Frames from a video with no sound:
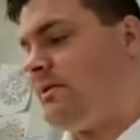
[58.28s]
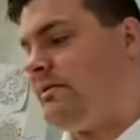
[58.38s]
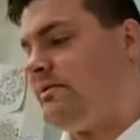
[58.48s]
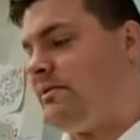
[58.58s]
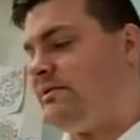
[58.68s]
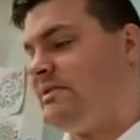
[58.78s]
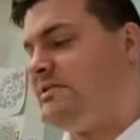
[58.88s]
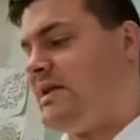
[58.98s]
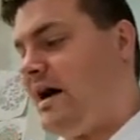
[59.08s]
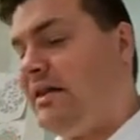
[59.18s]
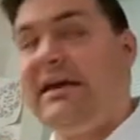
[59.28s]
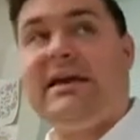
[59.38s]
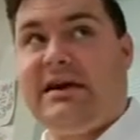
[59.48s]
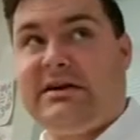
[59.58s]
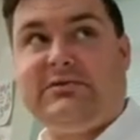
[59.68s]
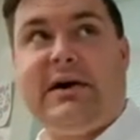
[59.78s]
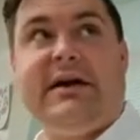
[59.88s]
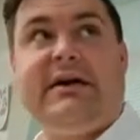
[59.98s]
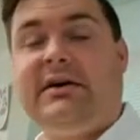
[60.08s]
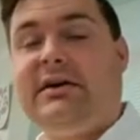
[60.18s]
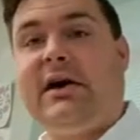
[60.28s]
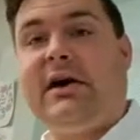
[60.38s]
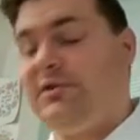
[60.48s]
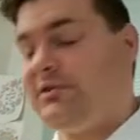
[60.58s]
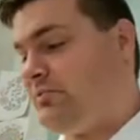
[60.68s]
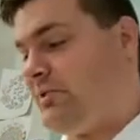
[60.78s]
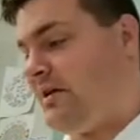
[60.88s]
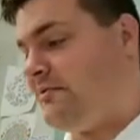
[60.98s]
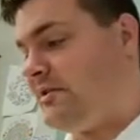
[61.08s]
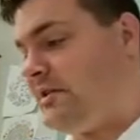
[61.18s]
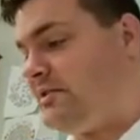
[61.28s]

this is not like an XY graph whatsoever. It